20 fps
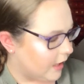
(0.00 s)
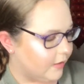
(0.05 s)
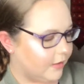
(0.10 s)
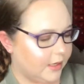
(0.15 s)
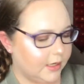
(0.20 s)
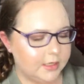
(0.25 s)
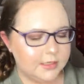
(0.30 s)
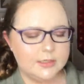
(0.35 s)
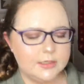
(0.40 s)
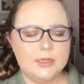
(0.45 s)
the
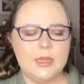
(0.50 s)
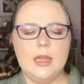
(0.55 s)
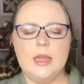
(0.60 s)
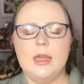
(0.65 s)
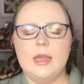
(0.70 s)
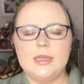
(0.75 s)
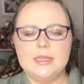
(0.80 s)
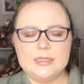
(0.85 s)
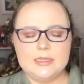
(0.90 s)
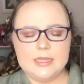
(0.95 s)
next thing
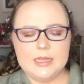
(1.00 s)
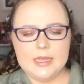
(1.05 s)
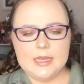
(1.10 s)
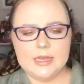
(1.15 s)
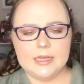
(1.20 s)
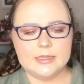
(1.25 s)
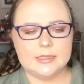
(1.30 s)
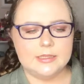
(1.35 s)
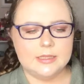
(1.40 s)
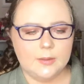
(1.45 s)
I see
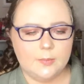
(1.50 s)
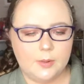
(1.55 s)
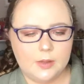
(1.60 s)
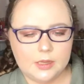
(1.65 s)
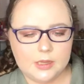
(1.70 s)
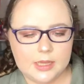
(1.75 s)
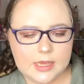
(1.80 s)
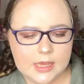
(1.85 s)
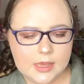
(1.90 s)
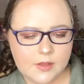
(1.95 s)
is the
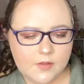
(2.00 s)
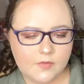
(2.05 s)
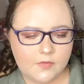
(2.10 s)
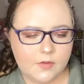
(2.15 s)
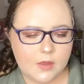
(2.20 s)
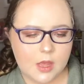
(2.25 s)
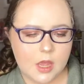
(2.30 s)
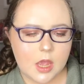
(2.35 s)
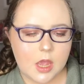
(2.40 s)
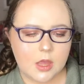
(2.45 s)
Belief,
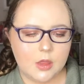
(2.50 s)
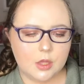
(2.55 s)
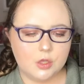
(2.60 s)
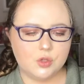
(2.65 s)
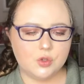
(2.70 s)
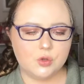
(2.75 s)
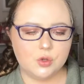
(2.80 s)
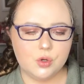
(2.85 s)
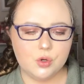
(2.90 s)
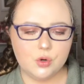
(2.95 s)
the
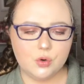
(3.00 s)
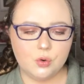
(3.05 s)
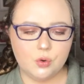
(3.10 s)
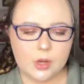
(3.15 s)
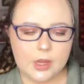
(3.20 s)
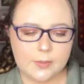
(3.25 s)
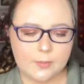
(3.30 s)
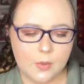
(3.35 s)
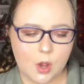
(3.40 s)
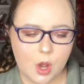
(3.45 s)
True
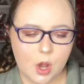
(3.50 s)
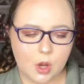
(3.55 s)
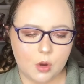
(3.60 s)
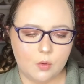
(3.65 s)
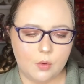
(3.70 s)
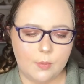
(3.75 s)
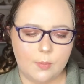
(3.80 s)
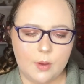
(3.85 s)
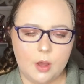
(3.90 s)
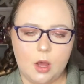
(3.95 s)
Cream
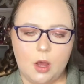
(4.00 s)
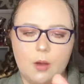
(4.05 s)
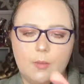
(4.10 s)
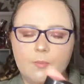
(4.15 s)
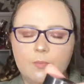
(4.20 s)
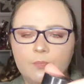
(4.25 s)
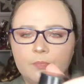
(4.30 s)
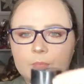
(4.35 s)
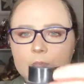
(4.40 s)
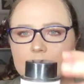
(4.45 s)
Aqua
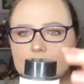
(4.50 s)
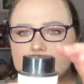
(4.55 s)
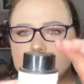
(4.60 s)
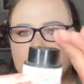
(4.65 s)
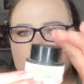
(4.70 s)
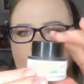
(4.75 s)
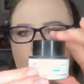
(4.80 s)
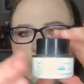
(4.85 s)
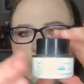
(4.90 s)
Bomb. It's in the